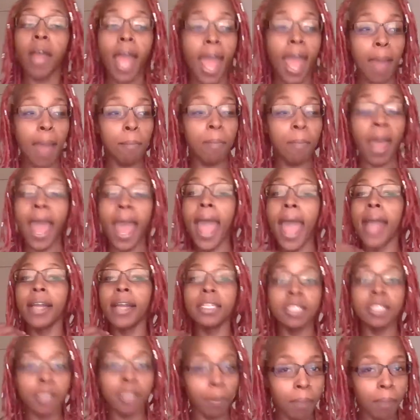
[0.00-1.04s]
back
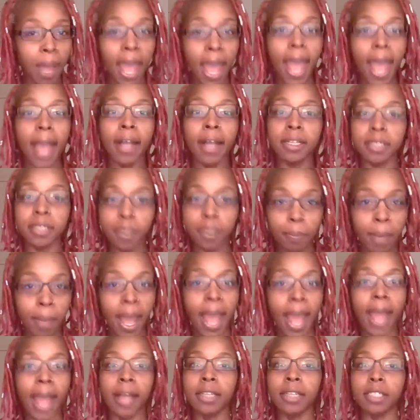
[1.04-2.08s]
to back to
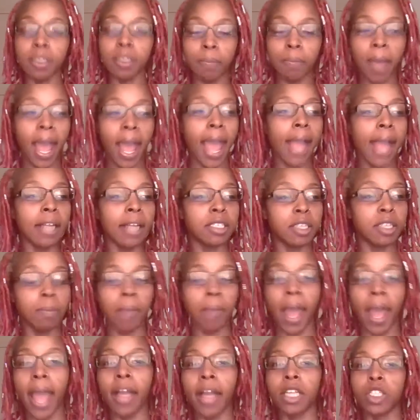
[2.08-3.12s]
back to back to
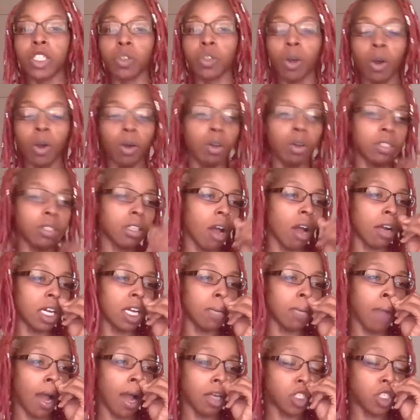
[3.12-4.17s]
back trolls talking
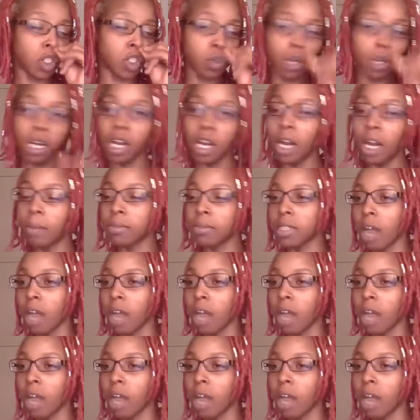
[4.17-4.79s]
about Trump,